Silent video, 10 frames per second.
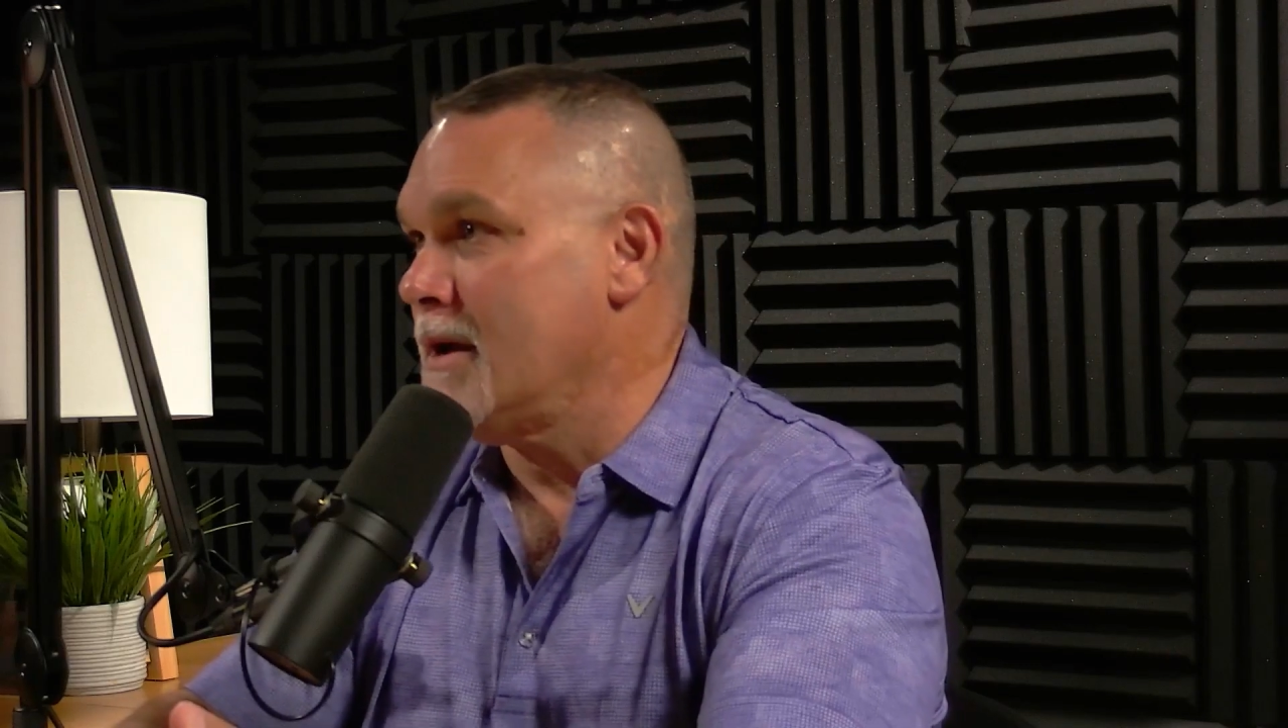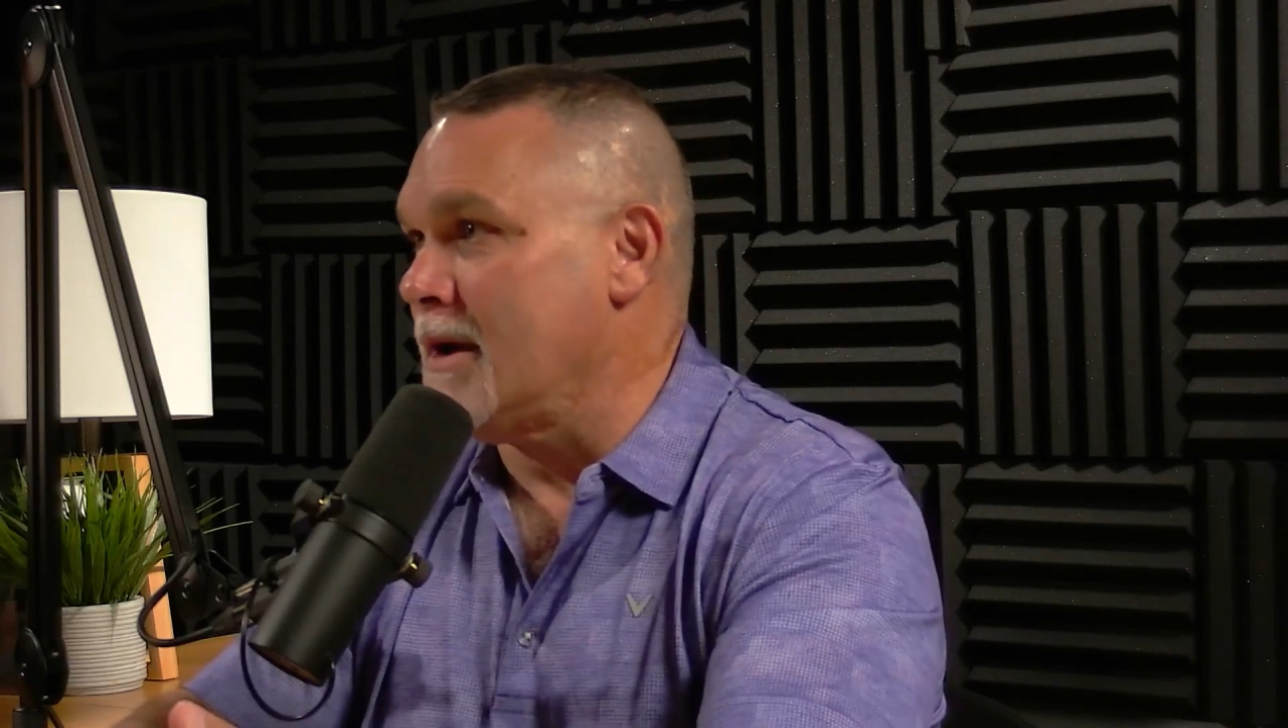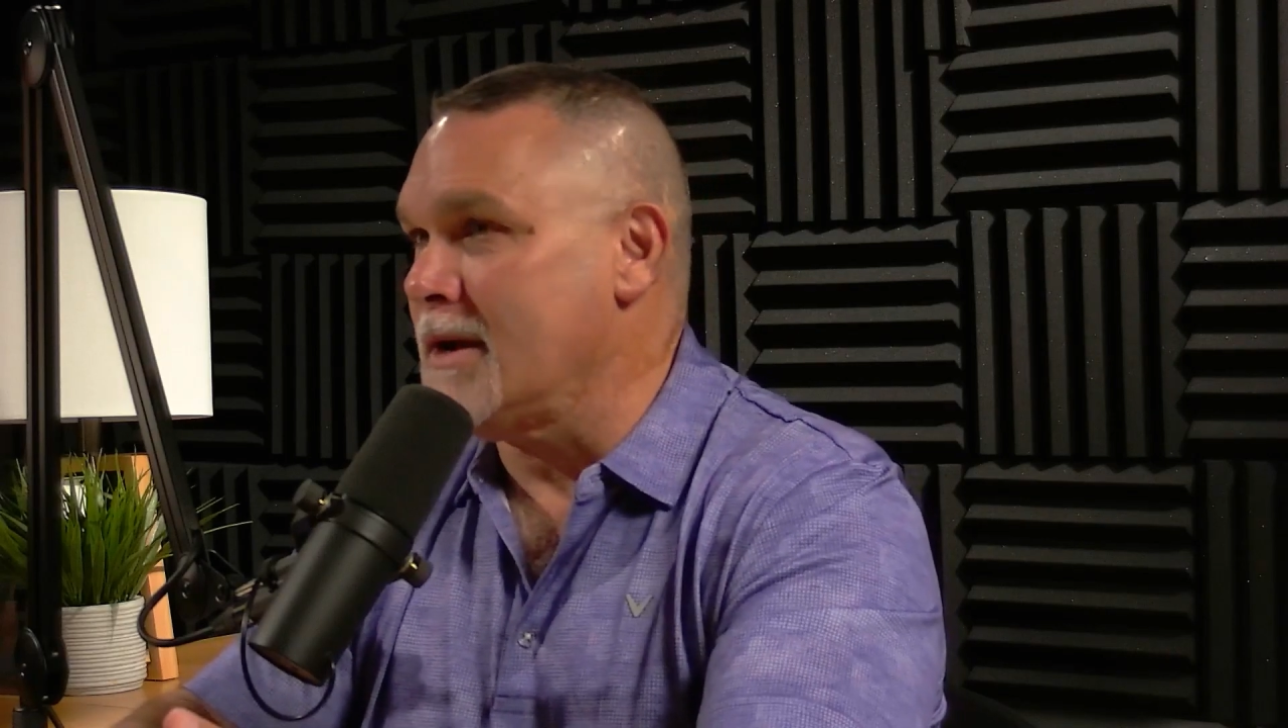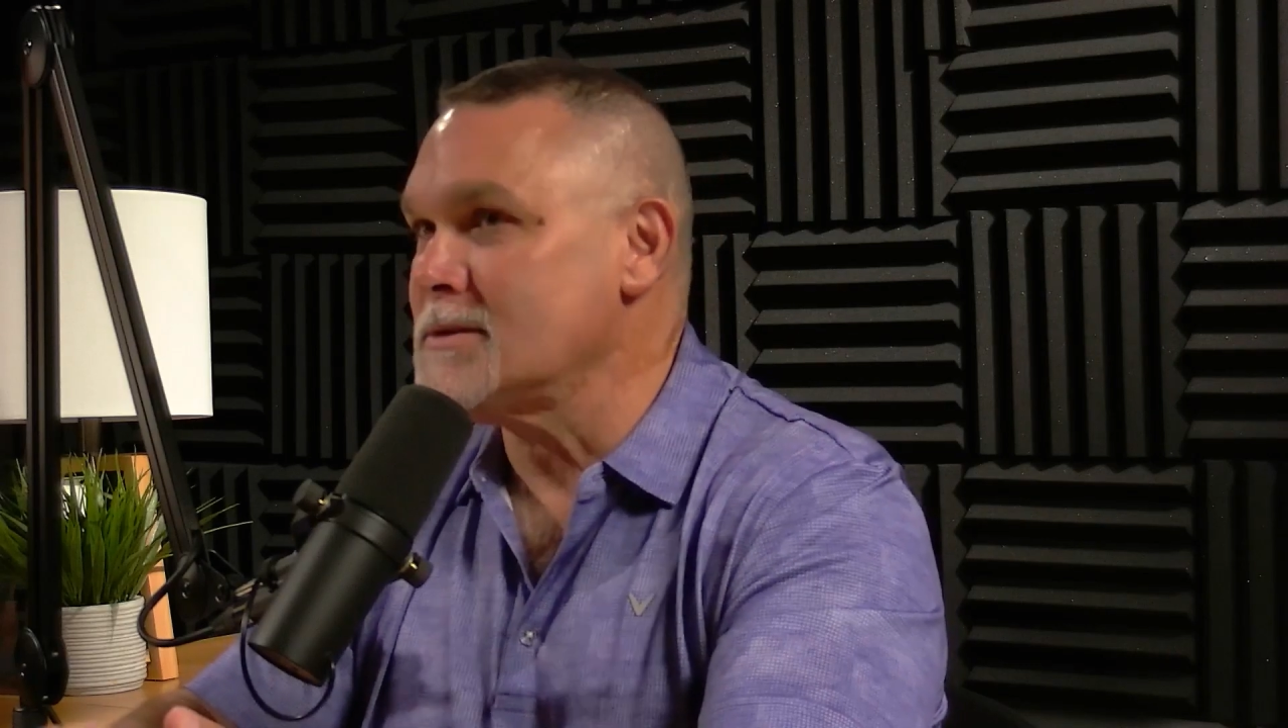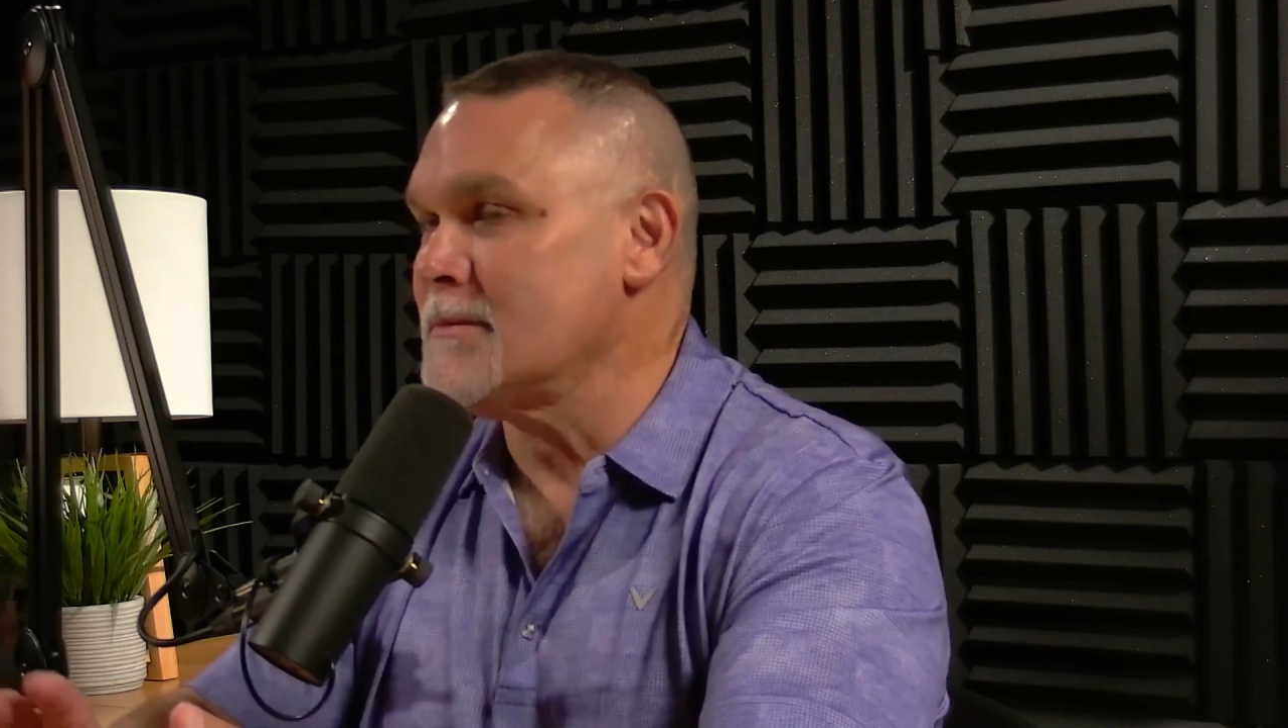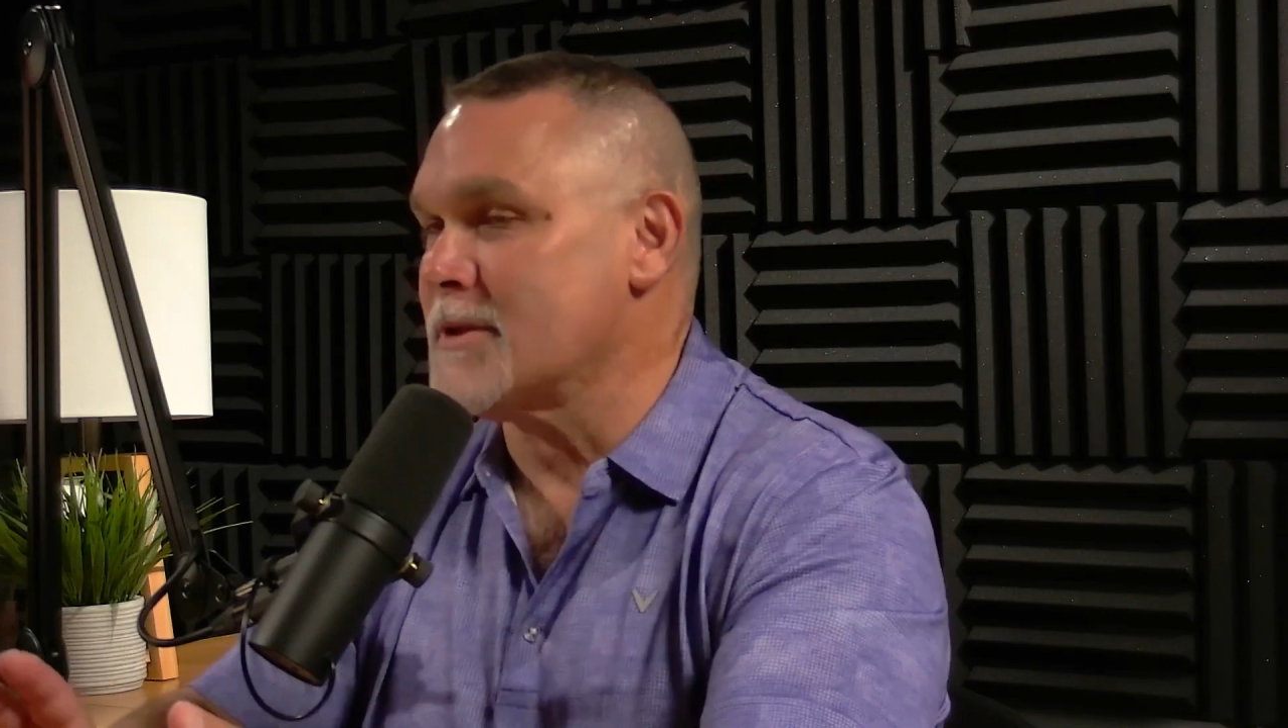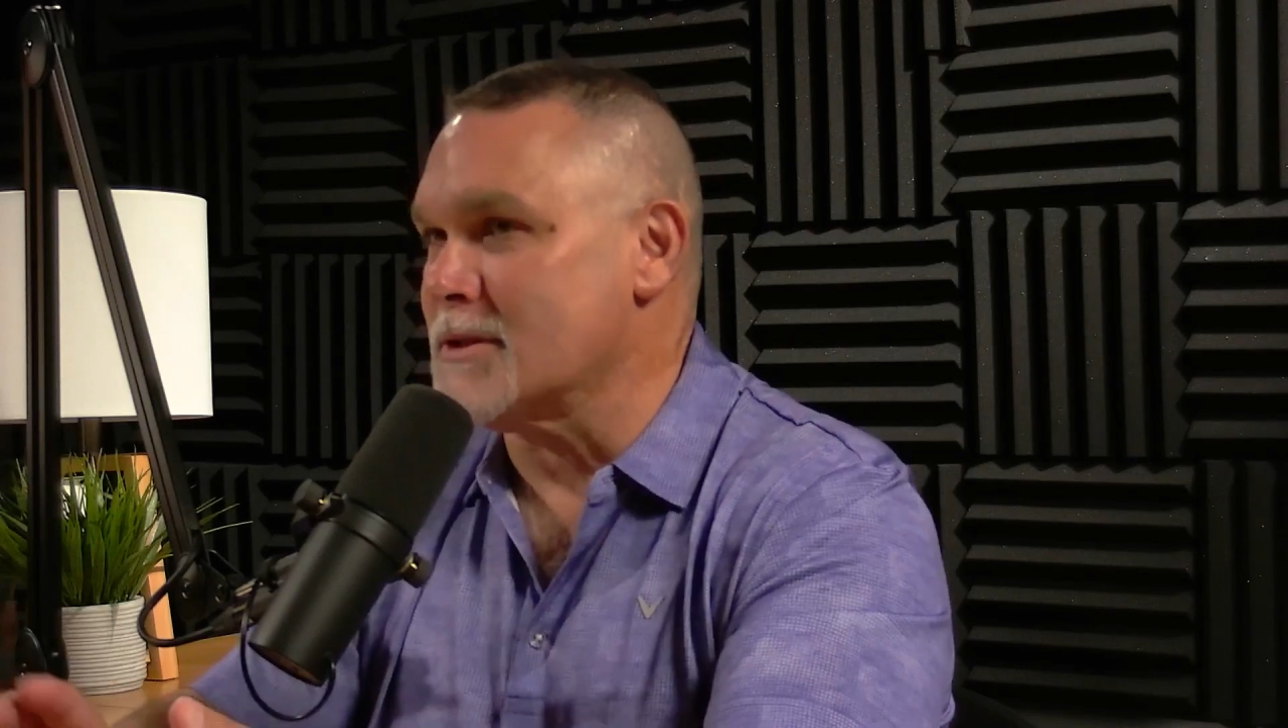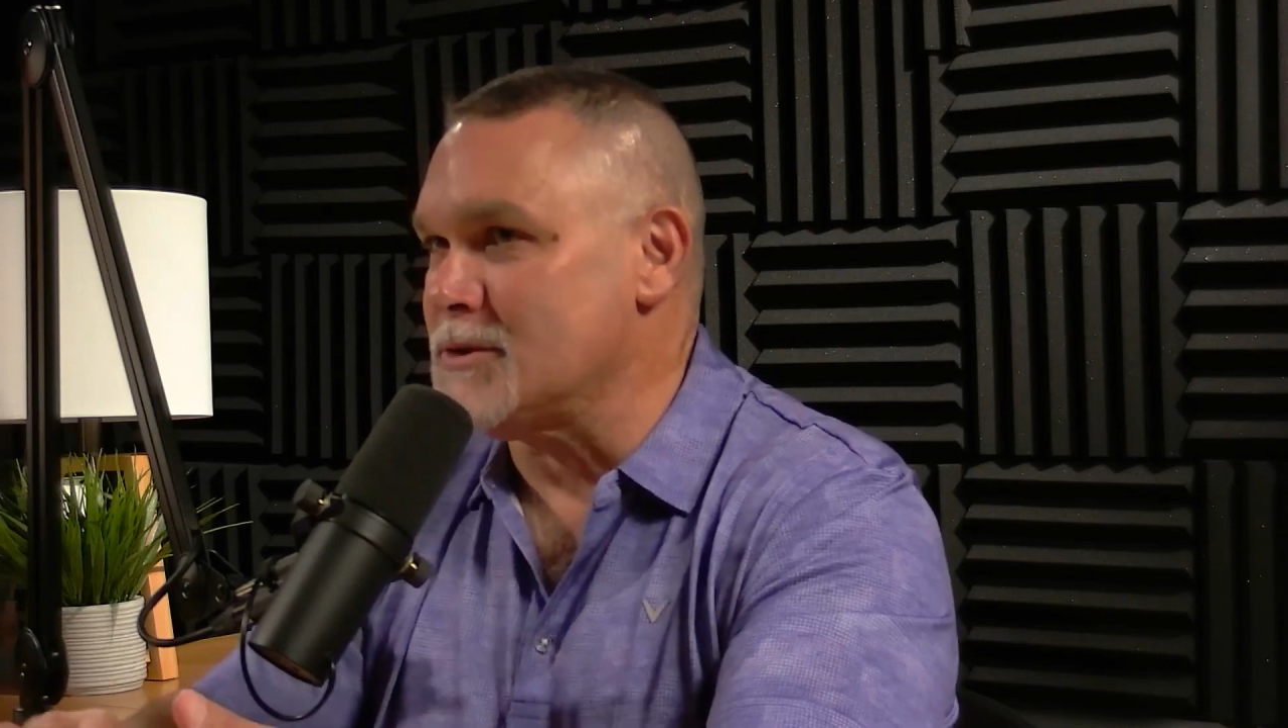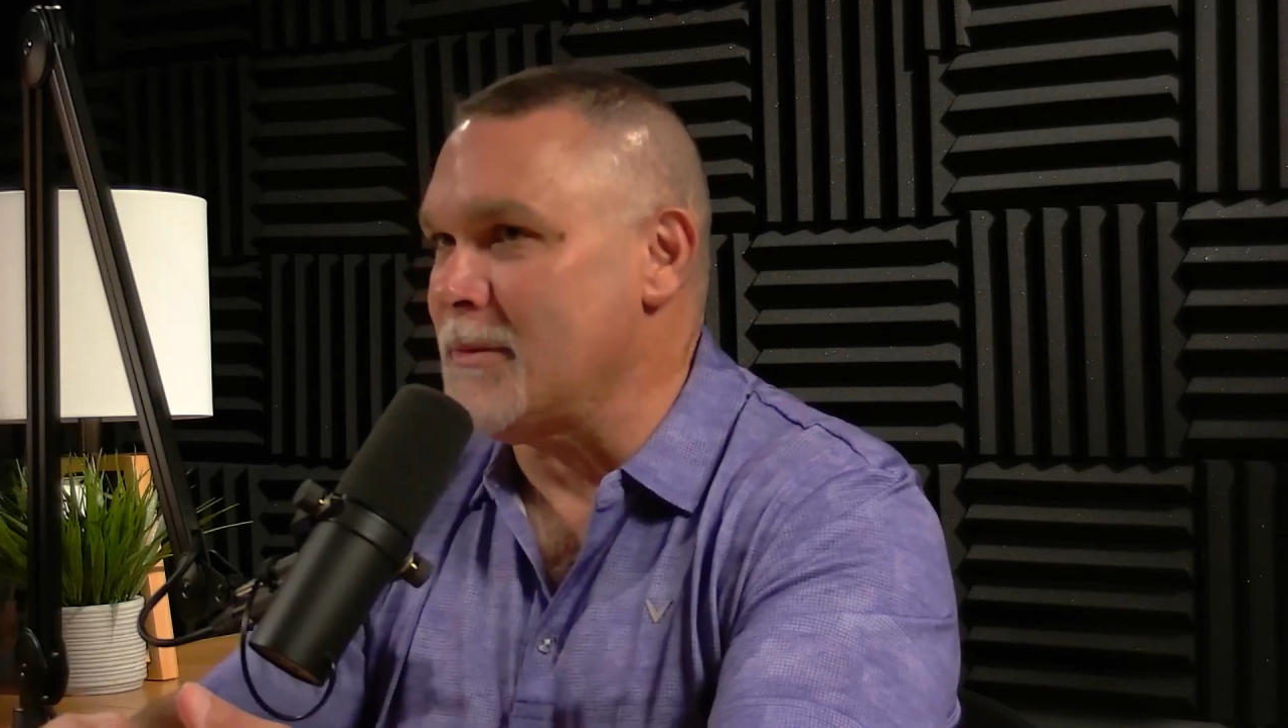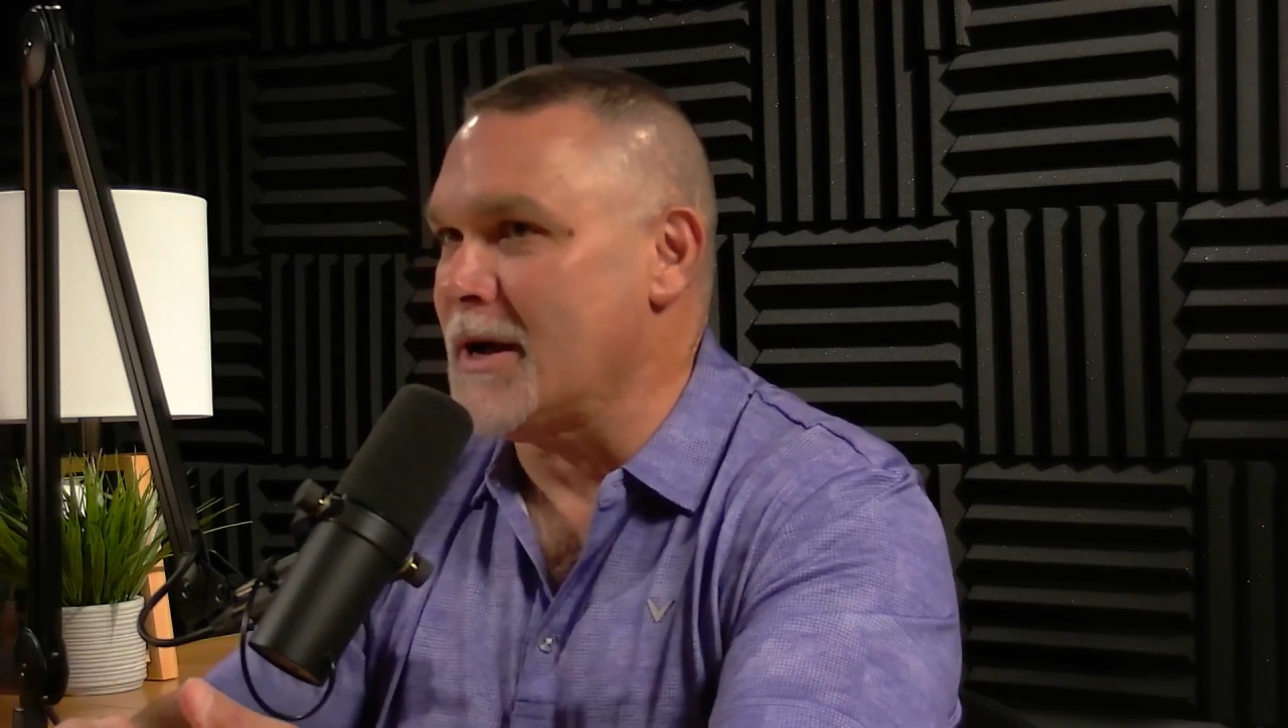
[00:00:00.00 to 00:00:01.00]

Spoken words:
here's something that you